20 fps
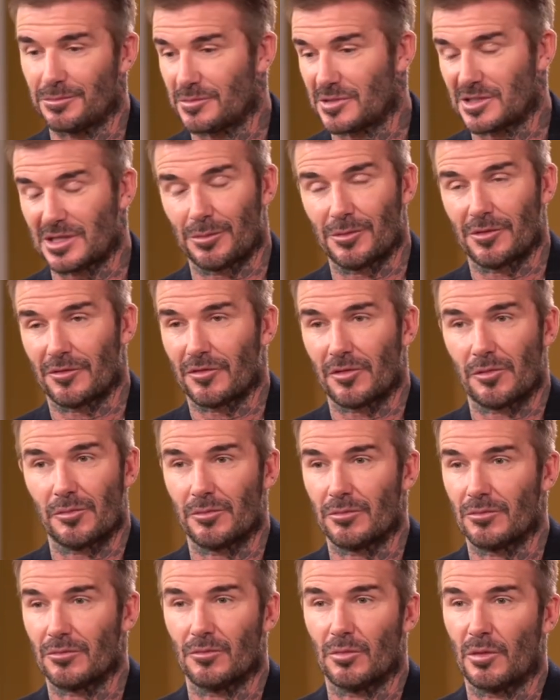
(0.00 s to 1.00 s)
some of
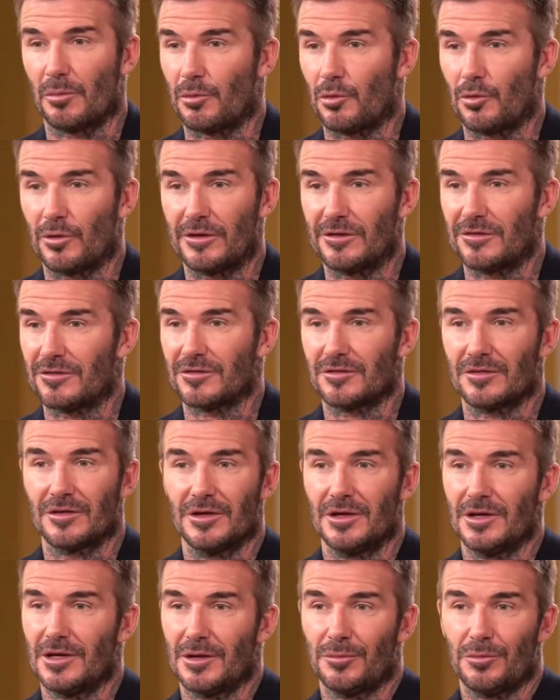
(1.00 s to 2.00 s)
them were boys,
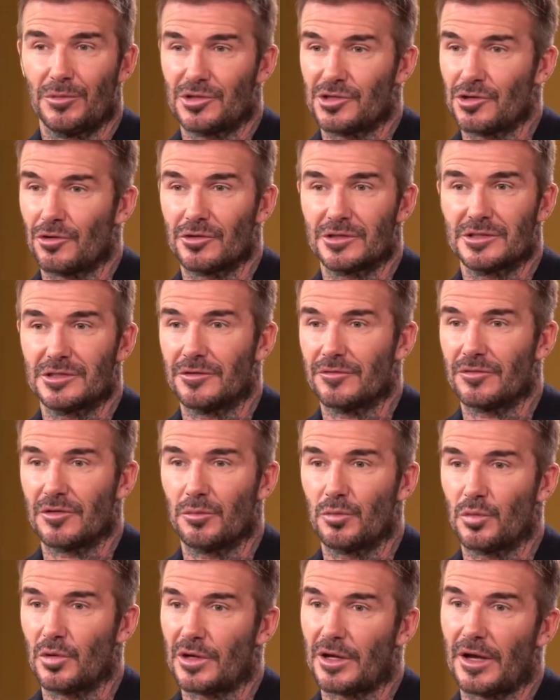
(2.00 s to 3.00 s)
majority of
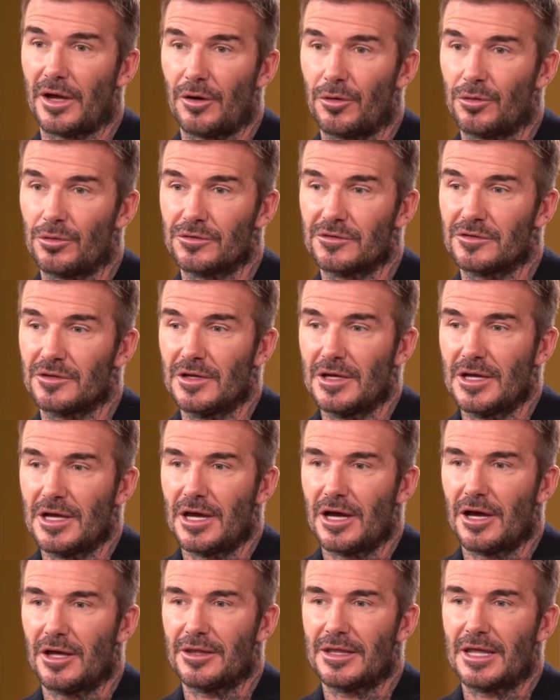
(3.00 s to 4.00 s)
them were girls,
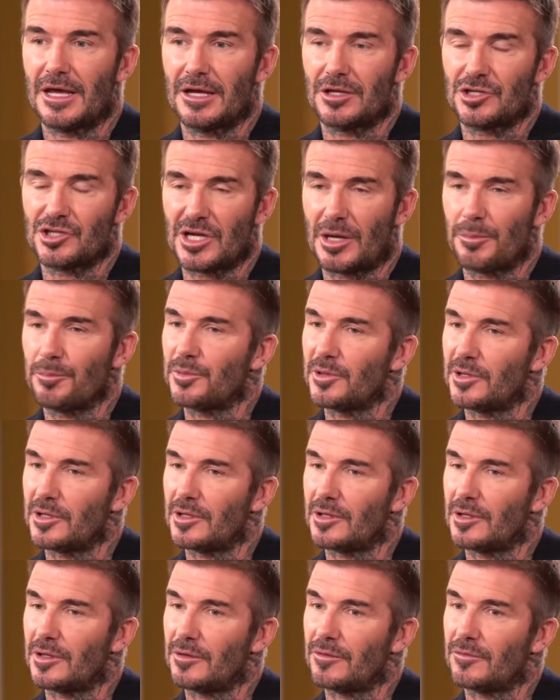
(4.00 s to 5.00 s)
and they're
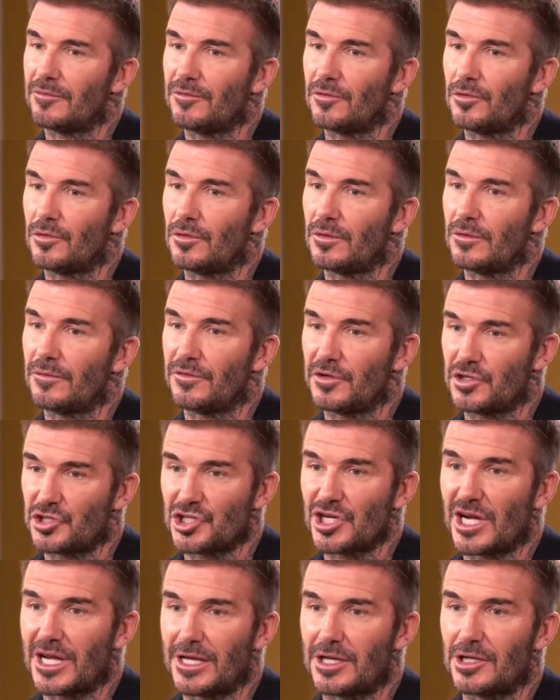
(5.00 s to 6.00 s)
championing for
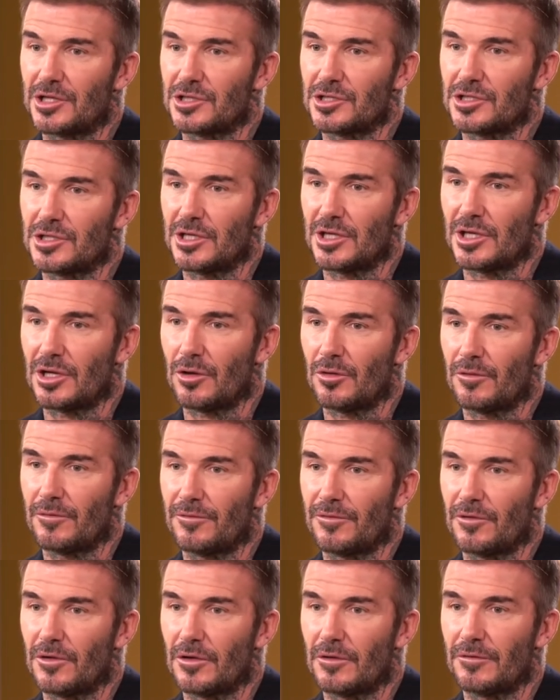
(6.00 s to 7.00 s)
change,
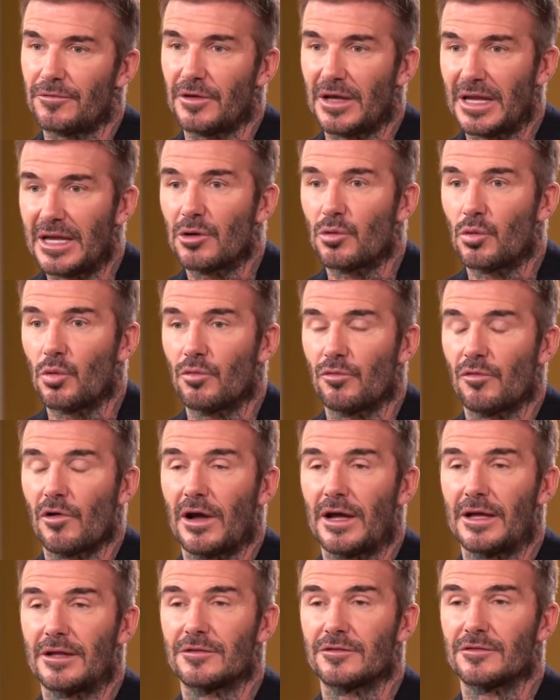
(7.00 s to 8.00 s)
for equal
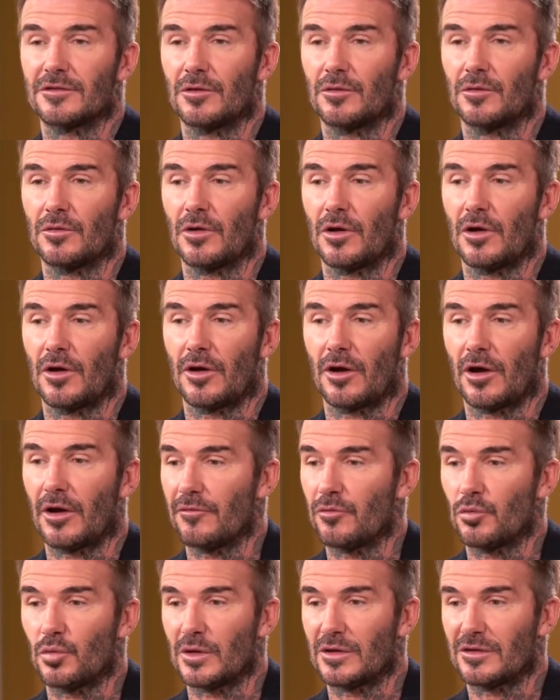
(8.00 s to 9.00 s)
rights. And
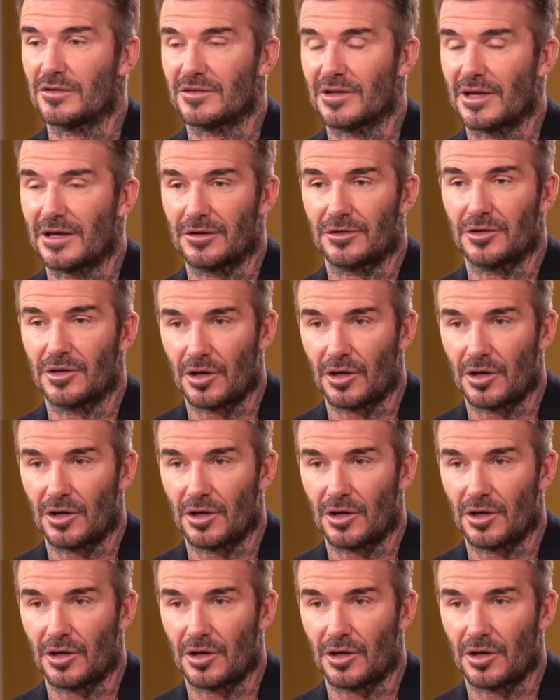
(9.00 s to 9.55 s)
I've always said,